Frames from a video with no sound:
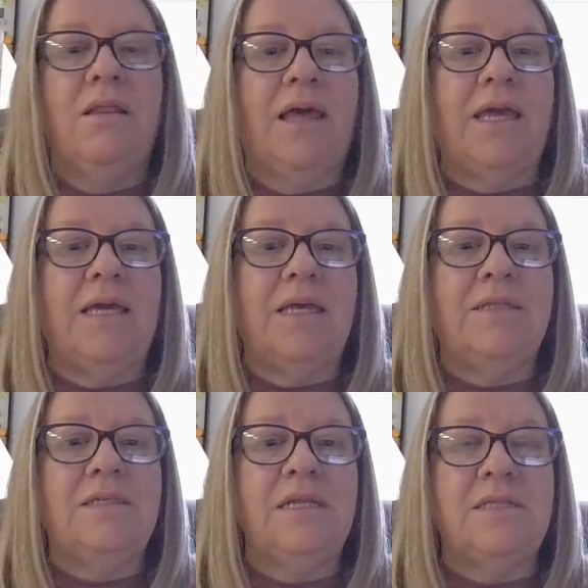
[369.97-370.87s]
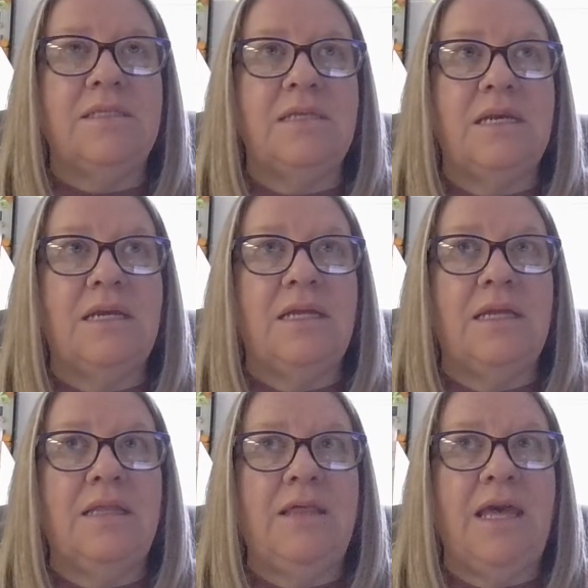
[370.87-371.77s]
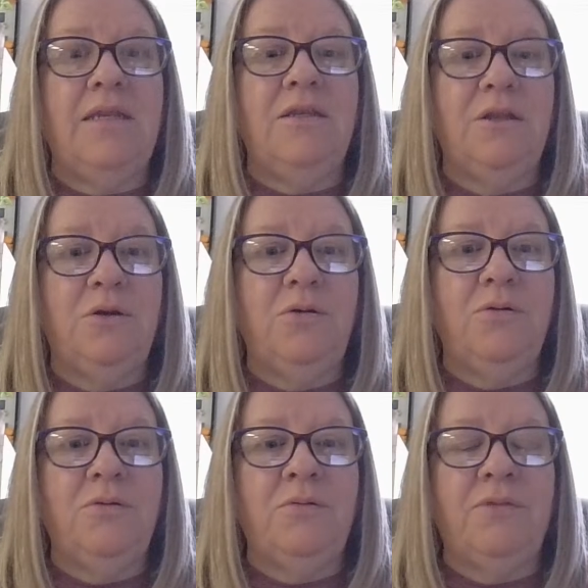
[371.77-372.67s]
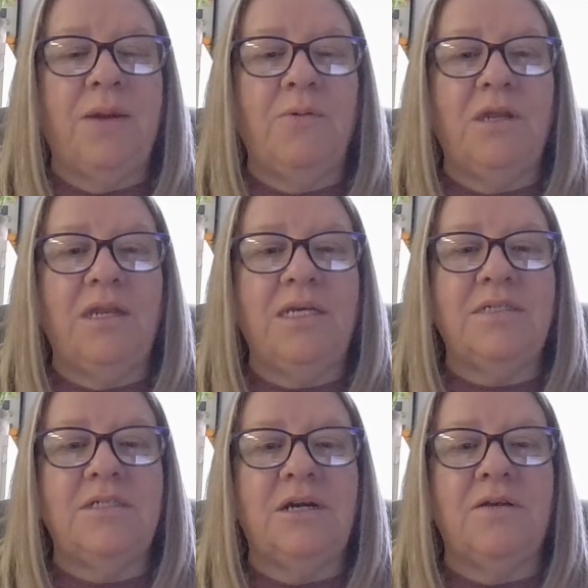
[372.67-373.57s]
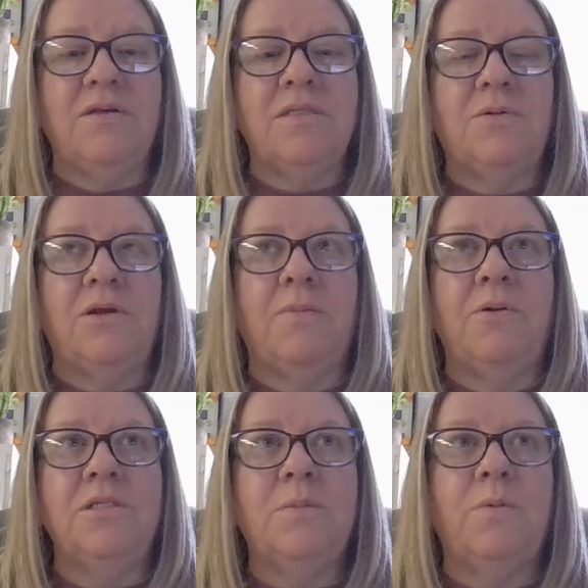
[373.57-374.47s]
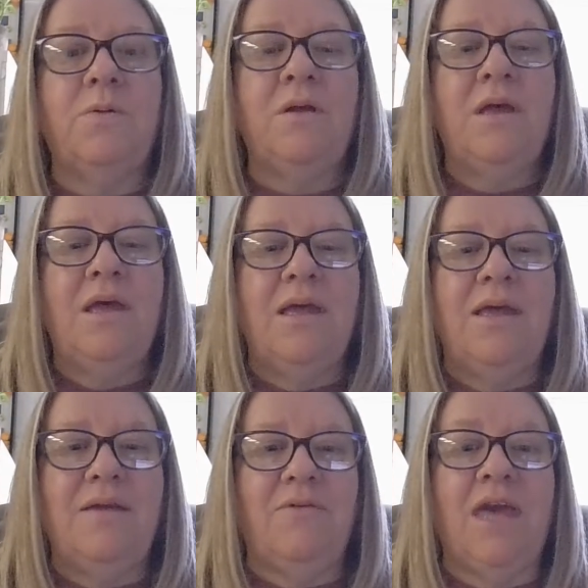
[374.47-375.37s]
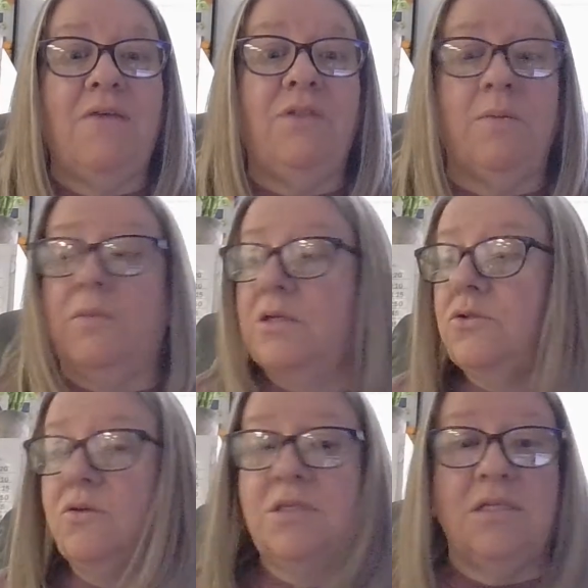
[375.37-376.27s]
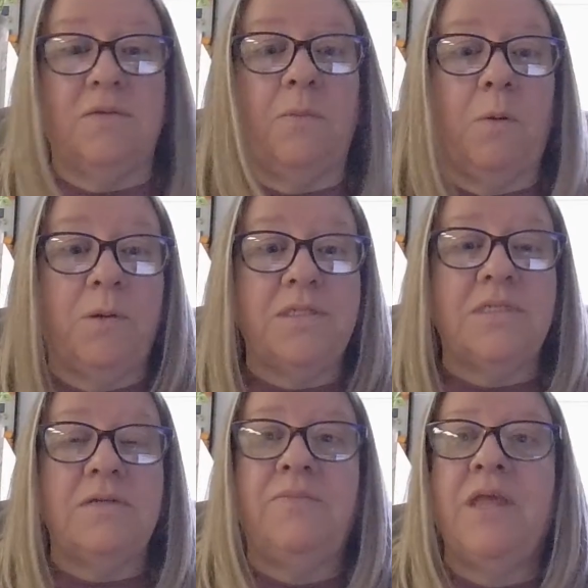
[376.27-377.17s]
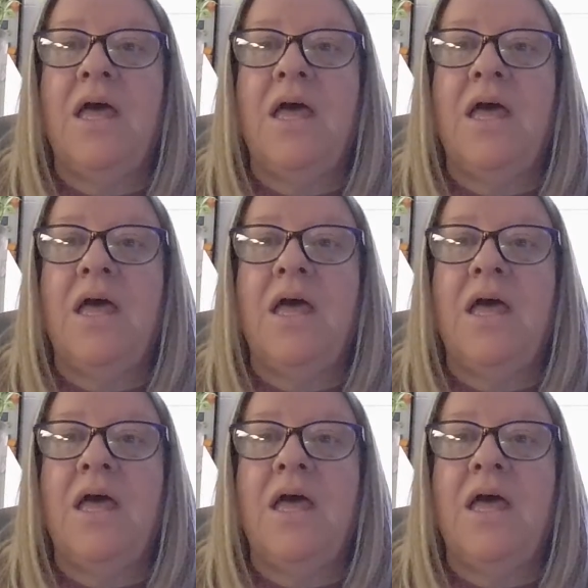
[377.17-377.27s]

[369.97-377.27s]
like, since they knew they were going to get to share this with our principal, it gave them a true sense of purpose.